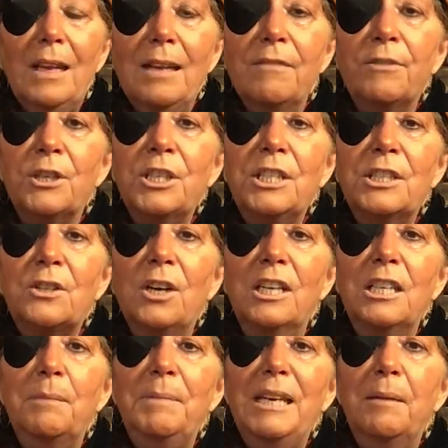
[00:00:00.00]
For she's going
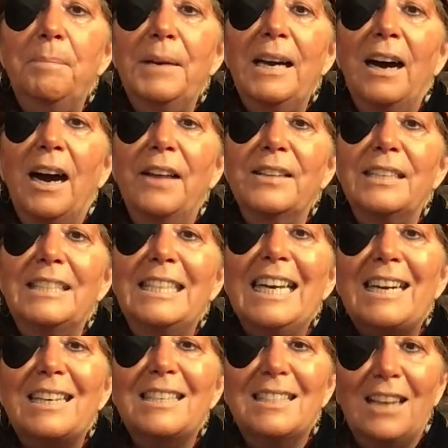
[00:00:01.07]
to be a bit on the
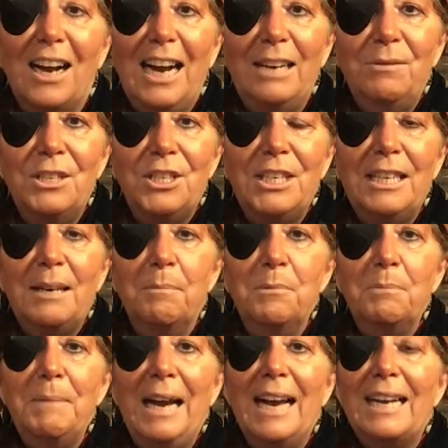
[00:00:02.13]
ticked side when she comes
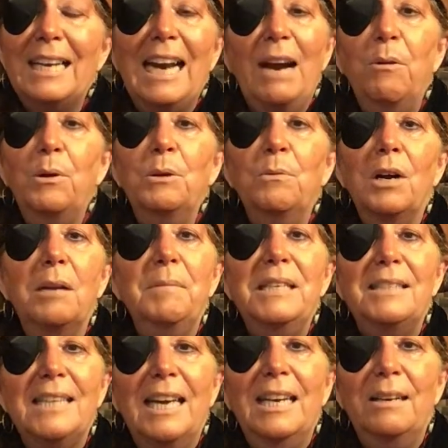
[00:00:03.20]
back, and I wouldn't want to be
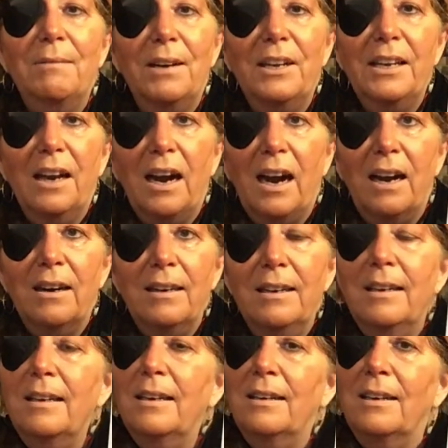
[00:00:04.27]
standing where you are.
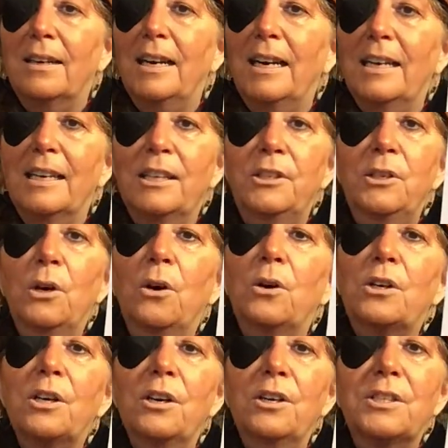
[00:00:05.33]
Aye, and no
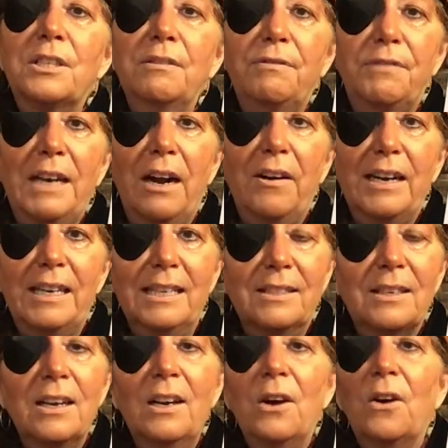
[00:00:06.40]
cursing fairies
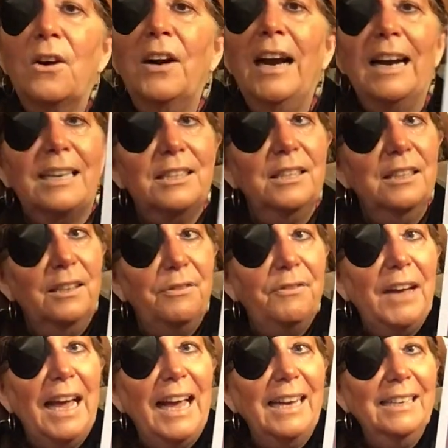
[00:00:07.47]
or hexing the
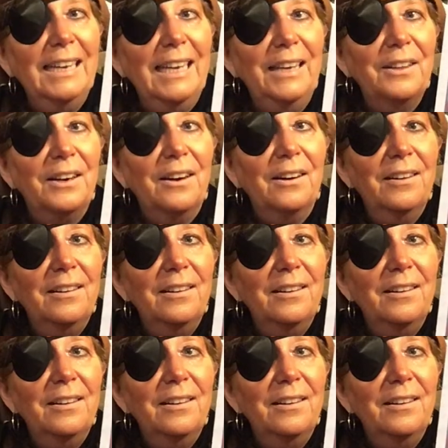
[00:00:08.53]
fae neither.